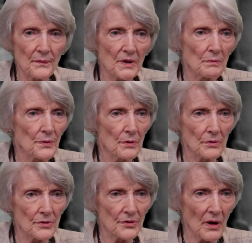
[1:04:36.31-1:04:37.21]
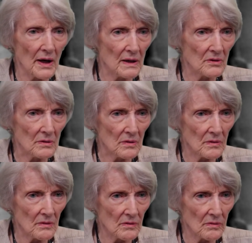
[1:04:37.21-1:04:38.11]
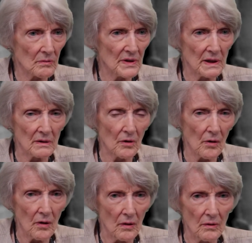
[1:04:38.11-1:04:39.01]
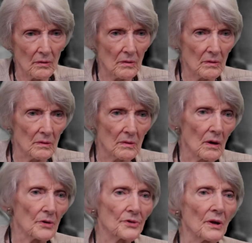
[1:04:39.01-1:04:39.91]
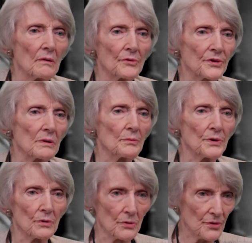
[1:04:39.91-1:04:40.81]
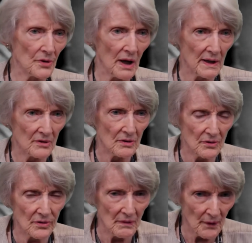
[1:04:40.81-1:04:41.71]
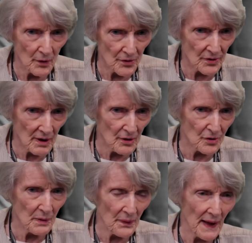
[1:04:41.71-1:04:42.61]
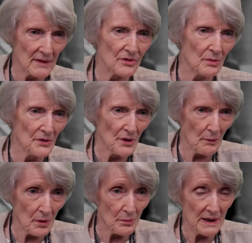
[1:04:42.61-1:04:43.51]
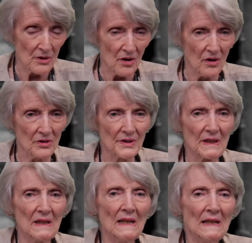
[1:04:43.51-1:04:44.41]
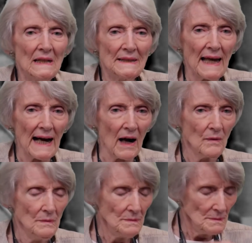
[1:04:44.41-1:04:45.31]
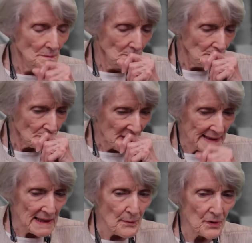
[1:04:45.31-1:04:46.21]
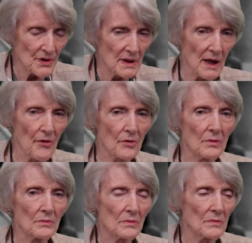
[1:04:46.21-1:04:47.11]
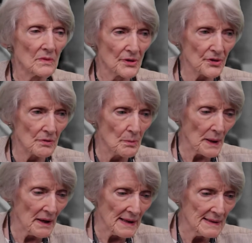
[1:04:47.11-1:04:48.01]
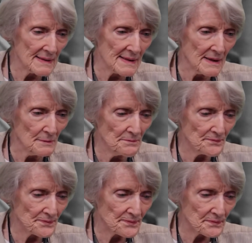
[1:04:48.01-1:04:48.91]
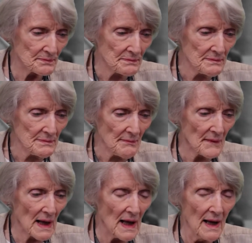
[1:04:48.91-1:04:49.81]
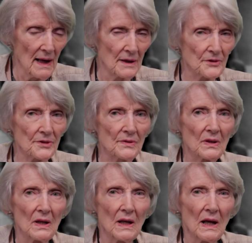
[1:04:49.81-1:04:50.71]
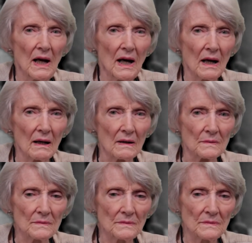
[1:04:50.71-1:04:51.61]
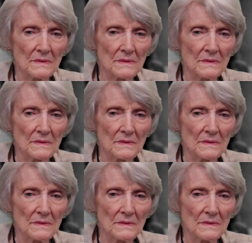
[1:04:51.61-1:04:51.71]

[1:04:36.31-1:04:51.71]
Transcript: computer scientists. We didn't call ourselves computer scientists in those days, but that's what they would be called now. And he put together a list of about 18 and um,